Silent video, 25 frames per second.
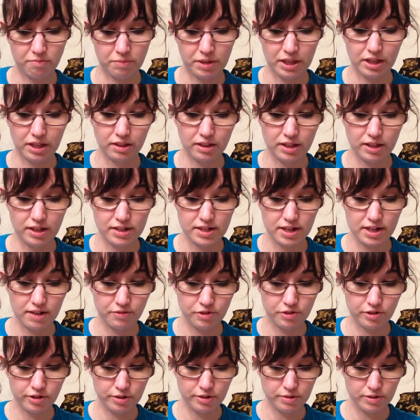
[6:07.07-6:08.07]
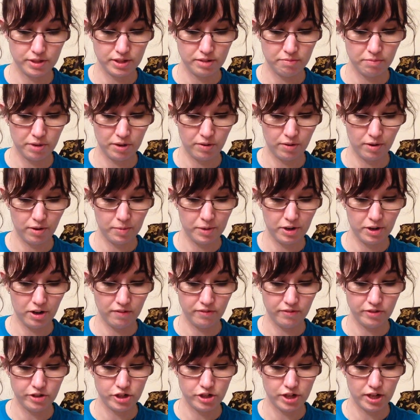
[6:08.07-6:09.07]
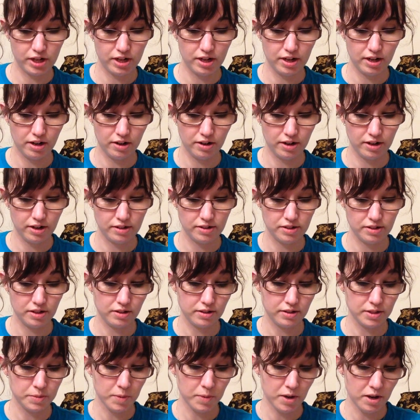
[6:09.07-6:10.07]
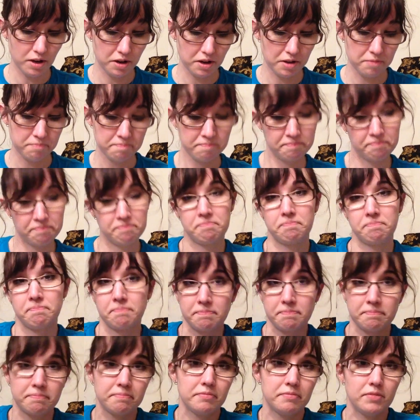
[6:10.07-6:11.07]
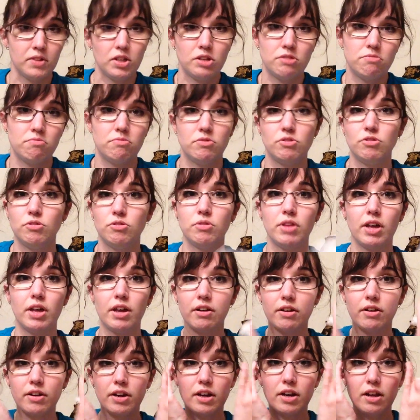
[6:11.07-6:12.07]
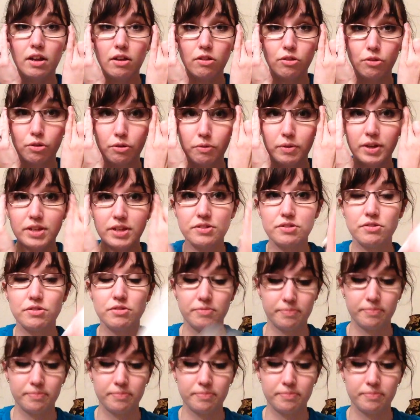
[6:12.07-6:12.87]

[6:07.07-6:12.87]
be cleaned after using by rubbing off the shaded areas on its body. You do that on any other eraser.